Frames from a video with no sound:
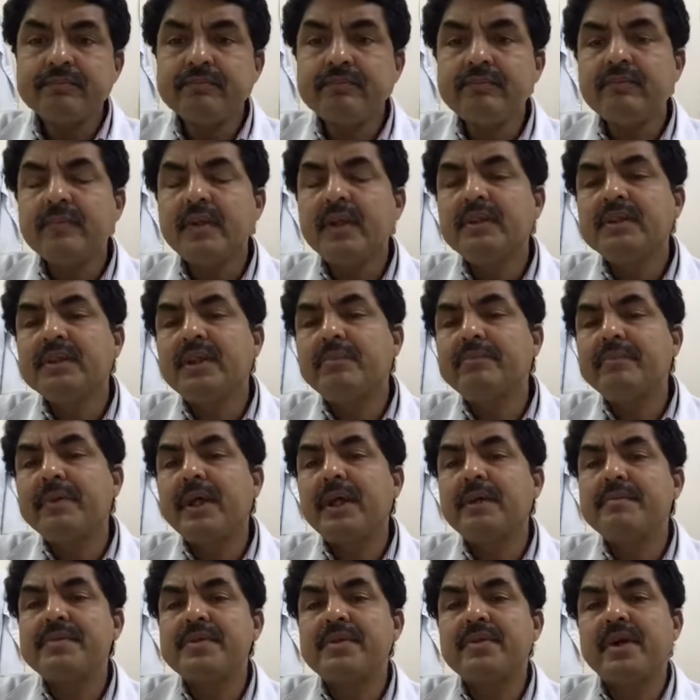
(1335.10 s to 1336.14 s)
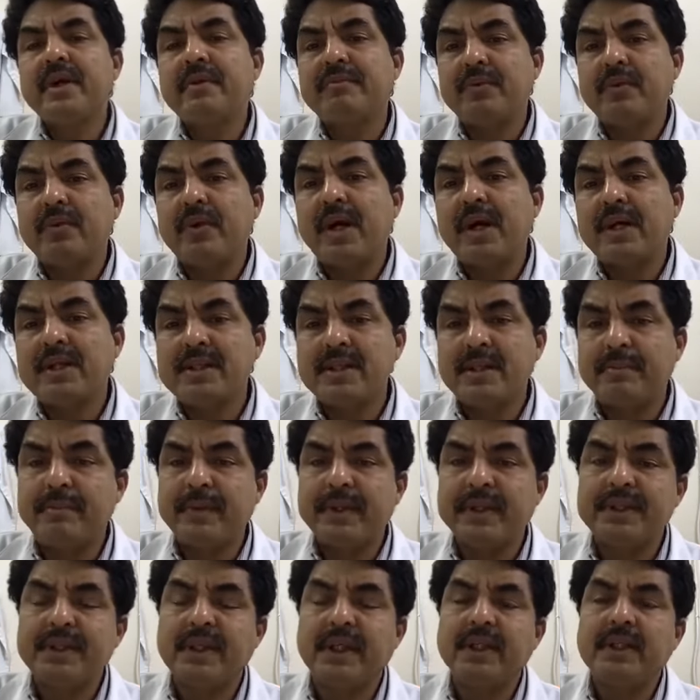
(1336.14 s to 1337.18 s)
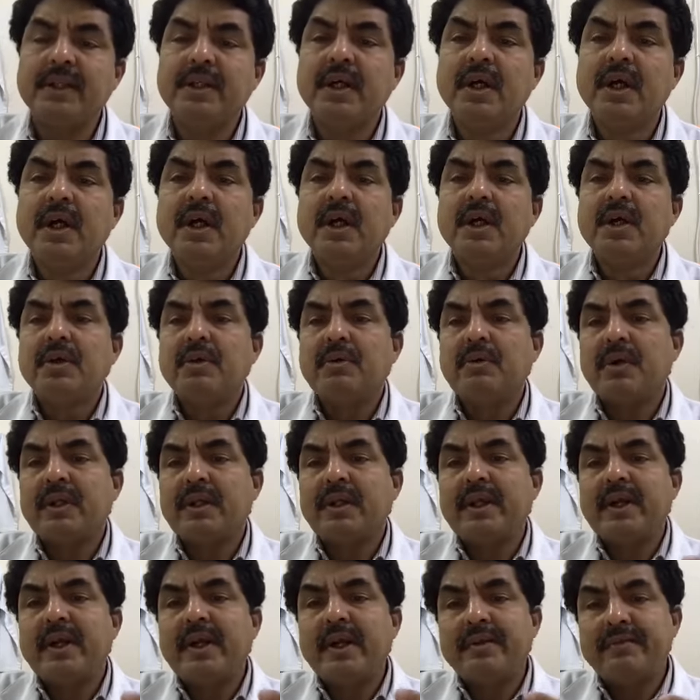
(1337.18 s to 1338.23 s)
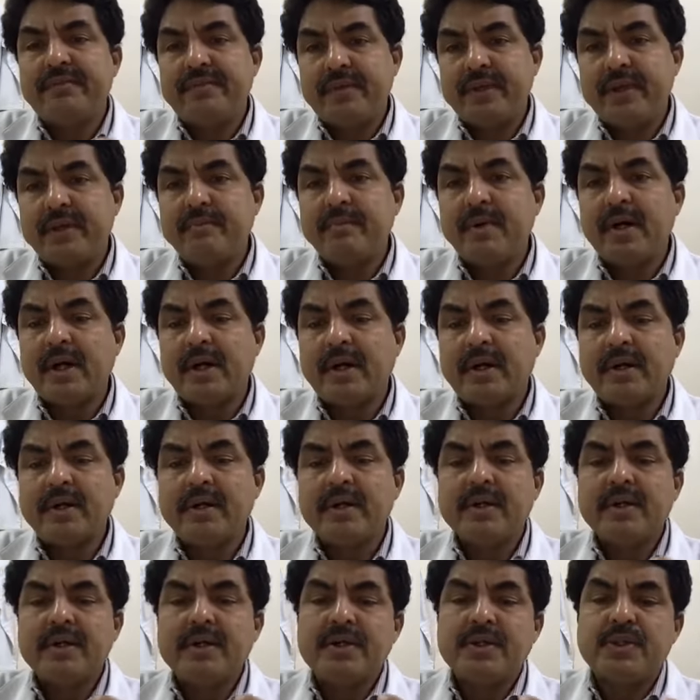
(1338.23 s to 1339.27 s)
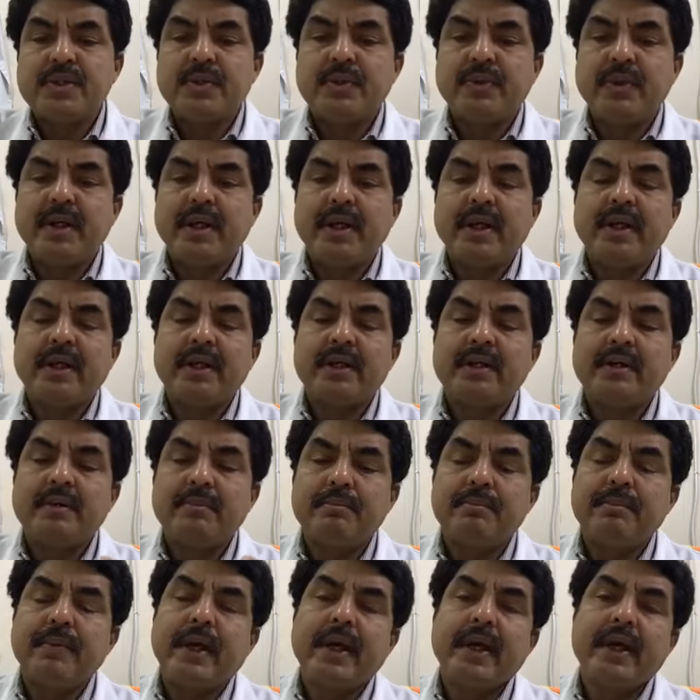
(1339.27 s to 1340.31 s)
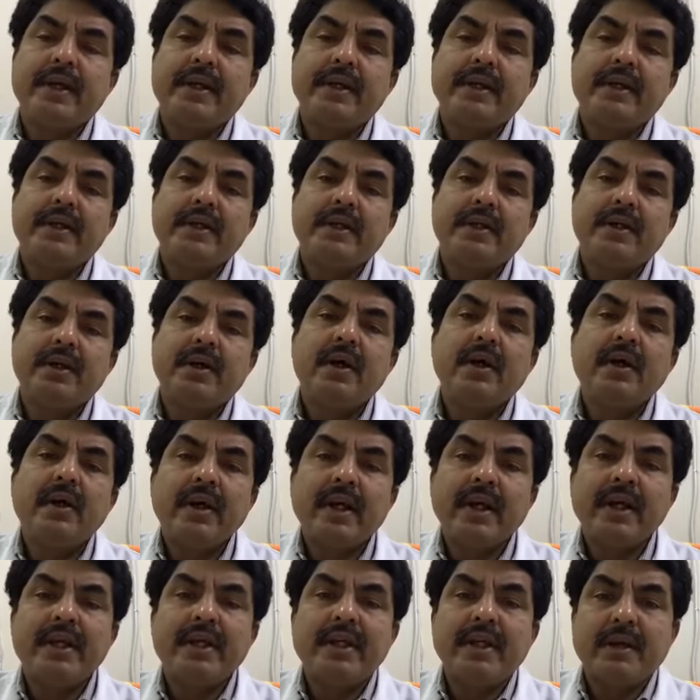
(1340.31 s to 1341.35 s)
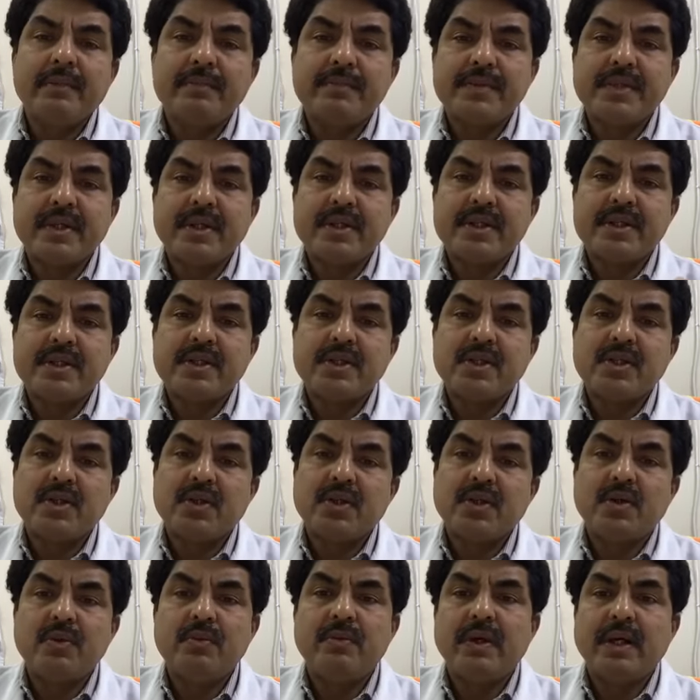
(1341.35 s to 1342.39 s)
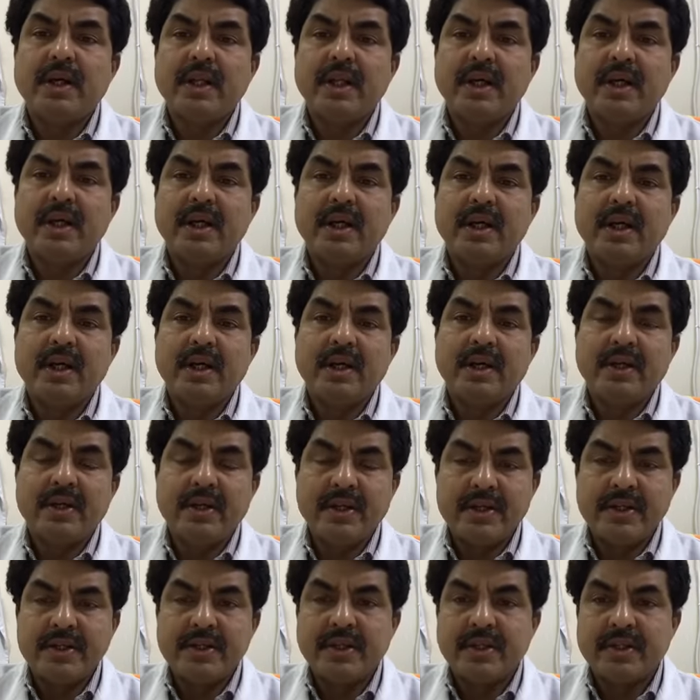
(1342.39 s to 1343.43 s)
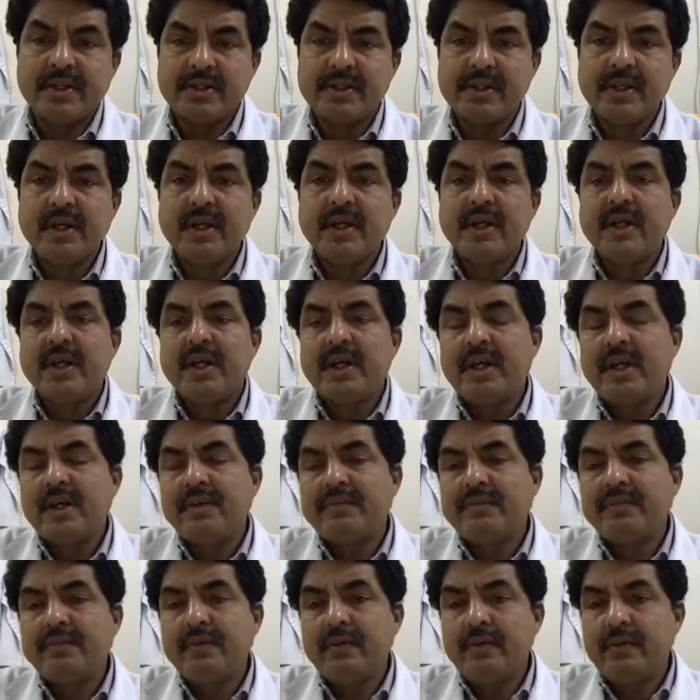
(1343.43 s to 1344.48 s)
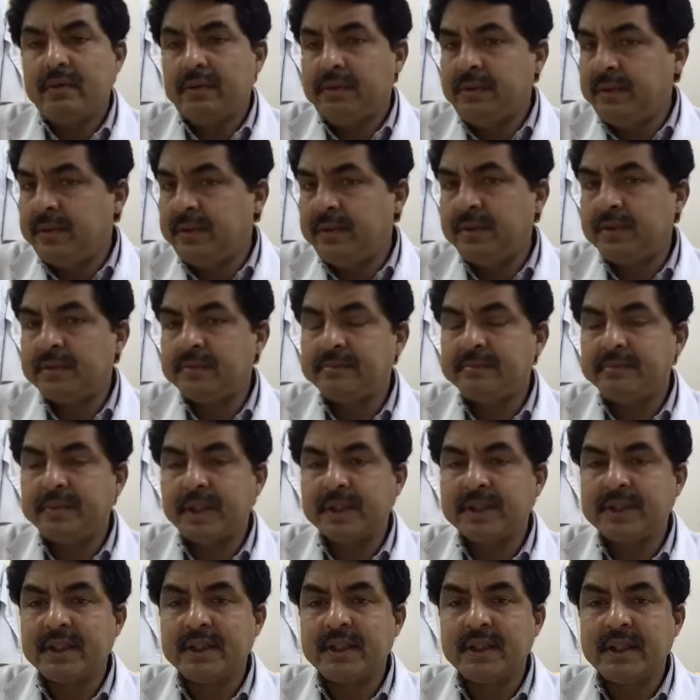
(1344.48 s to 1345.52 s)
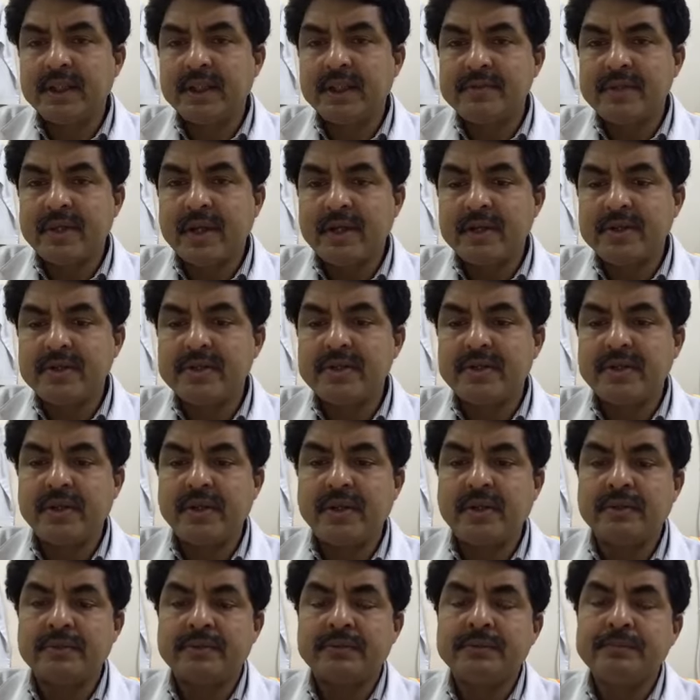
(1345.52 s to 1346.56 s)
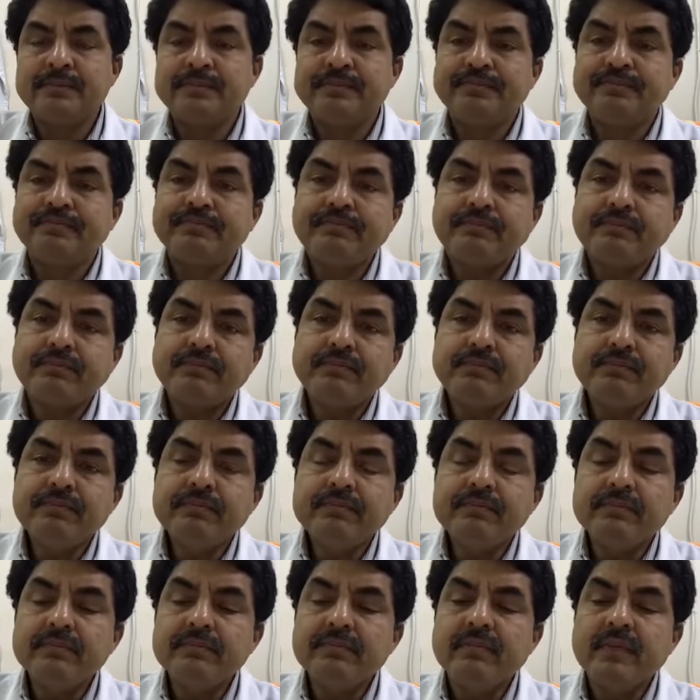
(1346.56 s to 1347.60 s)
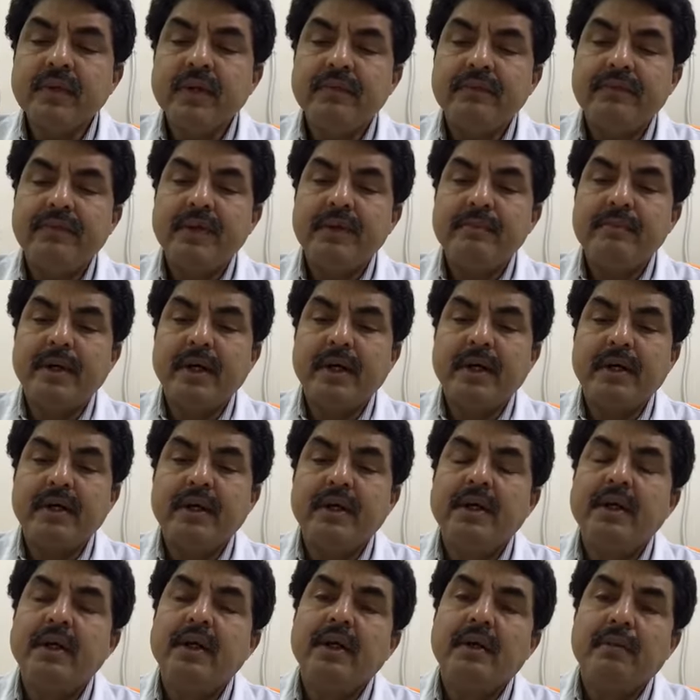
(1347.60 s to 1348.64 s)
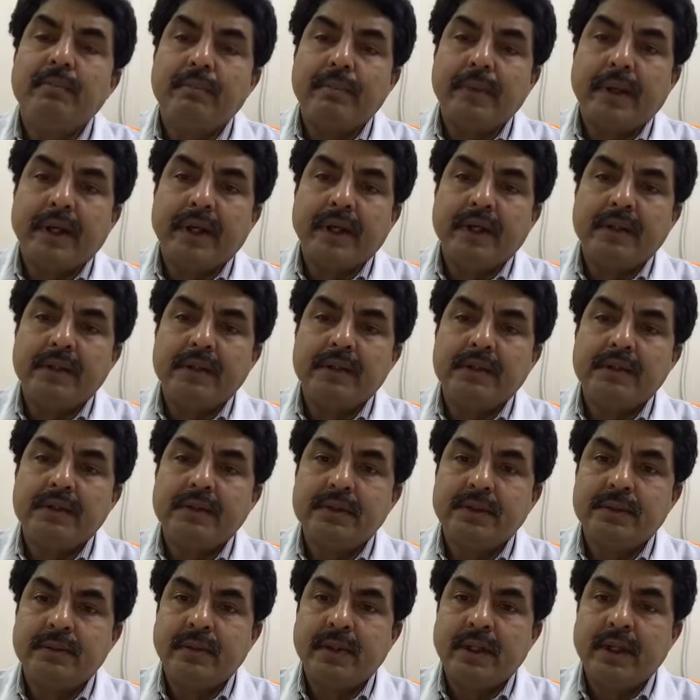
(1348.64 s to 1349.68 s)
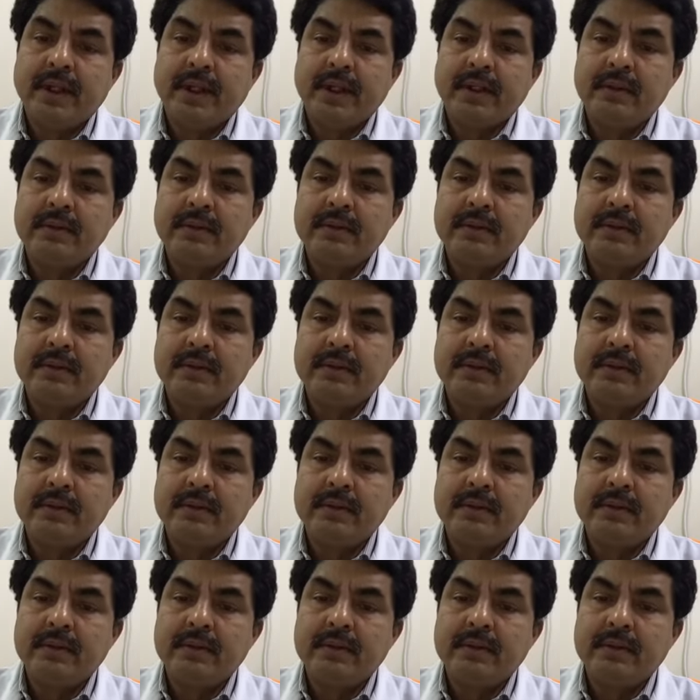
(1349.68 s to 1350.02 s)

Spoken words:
Sometimes you have to ask the patient whether any fever, swelling, pain, or any abscess over the ditchers. If patient gives the history of fever, pain, swelling,